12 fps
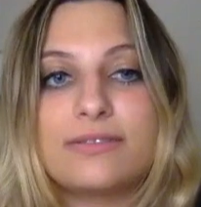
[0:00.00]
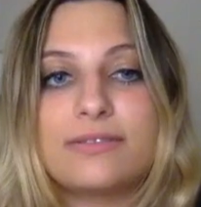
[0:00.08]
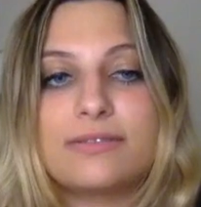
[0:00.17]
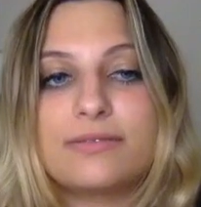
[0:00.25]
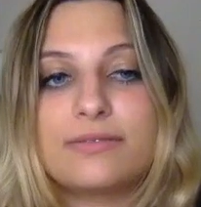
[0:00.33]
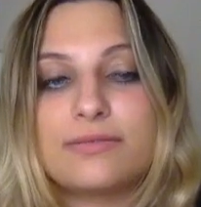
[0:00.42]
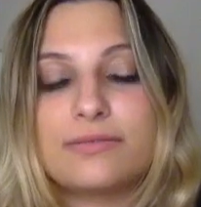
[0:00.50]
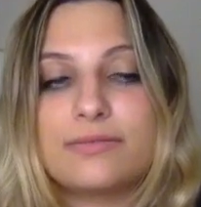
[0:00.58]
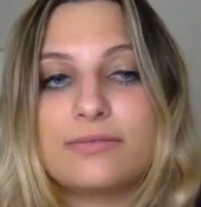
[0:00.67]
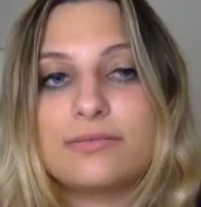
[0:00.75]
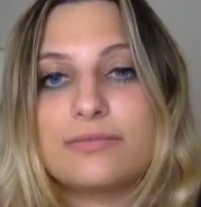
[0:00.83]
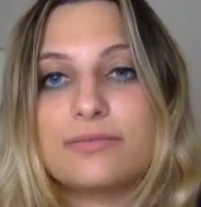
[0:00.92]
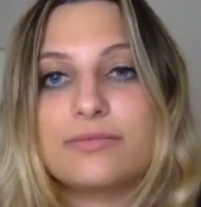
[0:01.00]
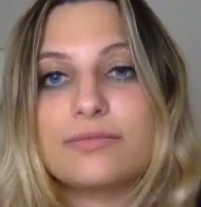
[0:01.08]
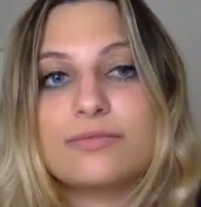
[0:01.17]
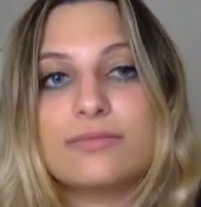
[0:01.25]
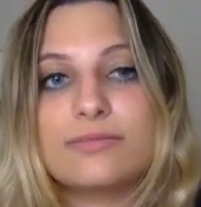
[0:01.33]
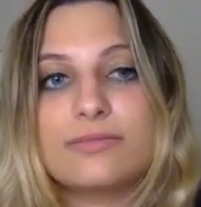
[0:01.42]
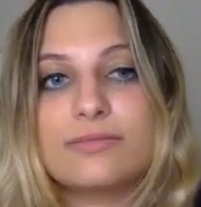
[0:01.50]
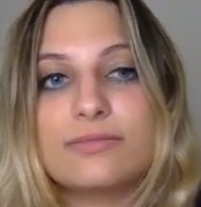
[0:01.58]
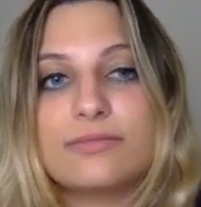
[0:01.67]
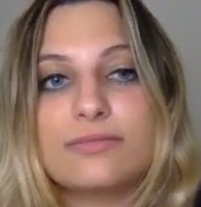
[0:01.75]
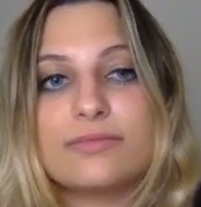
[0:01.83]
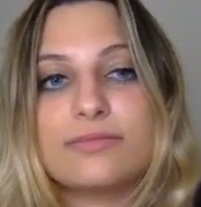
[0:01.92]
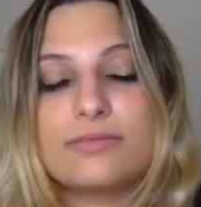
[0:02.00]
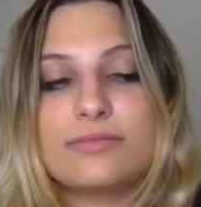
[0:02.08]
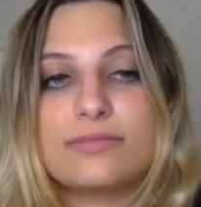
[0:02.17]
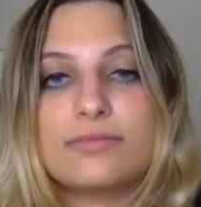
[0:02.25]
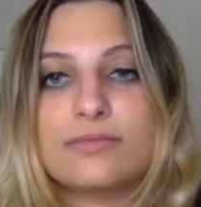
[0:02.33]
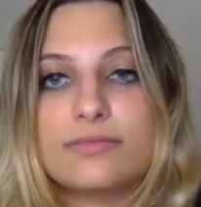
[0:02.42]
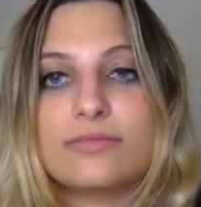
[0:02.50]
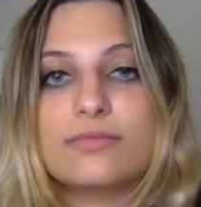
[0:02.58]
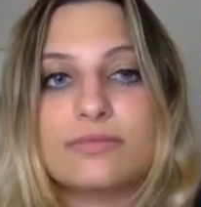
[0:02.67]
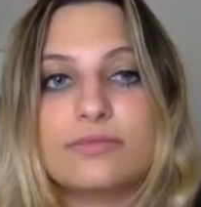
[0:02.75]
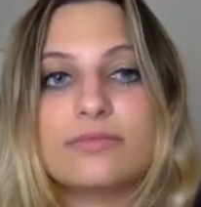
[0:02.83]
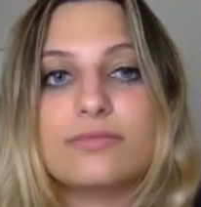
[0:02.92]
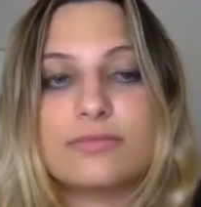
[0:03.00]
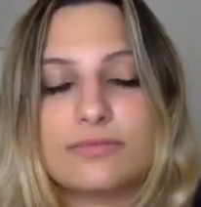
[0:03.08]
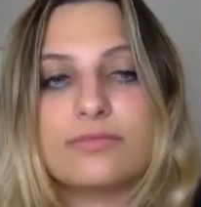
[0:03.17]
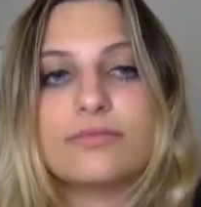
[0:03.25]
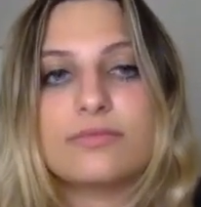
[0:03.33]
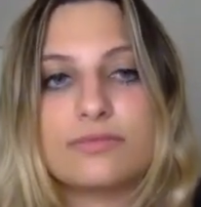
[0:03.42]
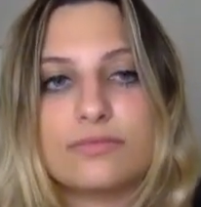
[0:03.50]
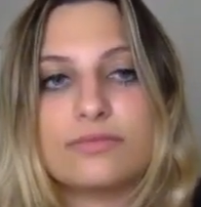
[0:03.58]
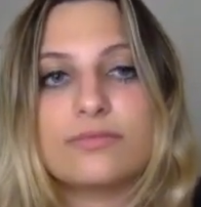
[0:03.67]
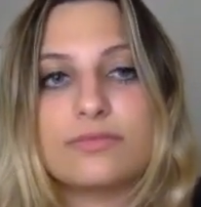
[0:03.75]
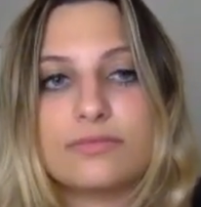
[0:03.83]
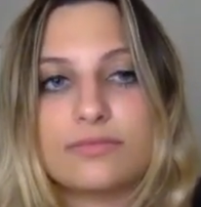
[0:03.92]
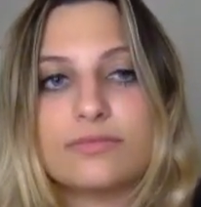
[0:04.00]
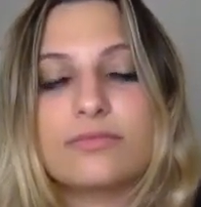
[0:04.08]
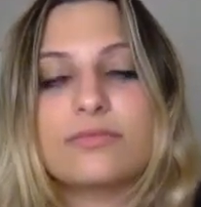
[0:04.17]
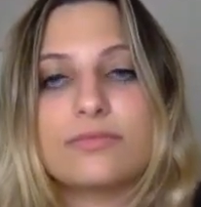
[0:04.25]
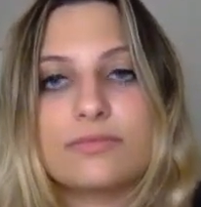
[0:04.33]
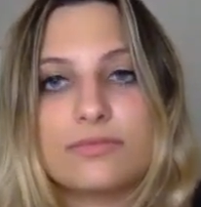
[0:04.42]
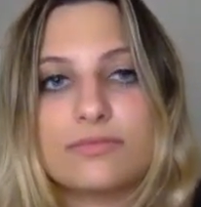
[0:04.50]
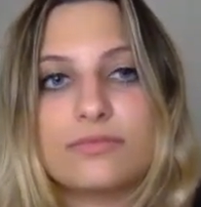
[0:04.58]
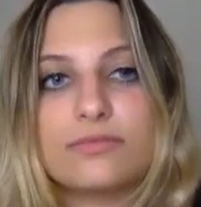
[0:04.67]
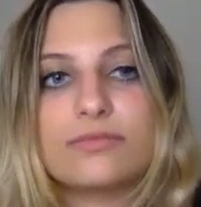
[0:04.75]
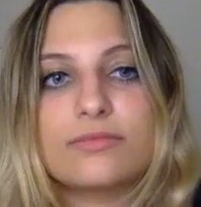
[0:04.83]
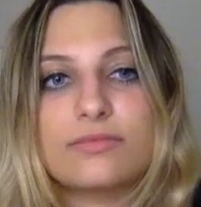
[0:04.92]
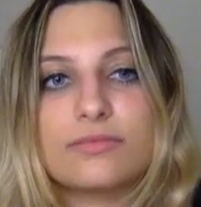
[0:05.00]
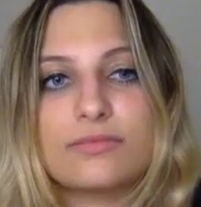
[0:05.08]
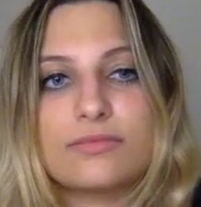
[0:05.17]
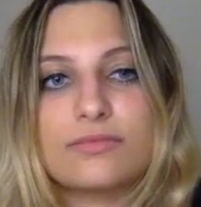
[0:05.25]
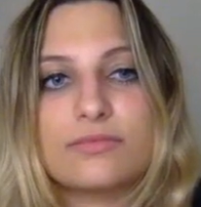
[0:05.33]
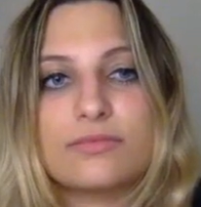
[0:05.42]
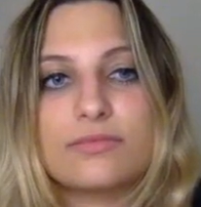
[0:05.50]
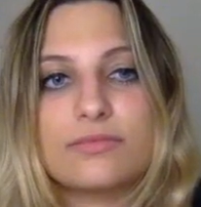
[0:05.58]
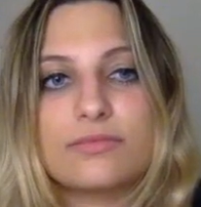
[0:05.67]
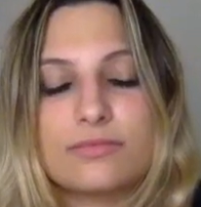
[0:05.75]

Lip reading: [no speech]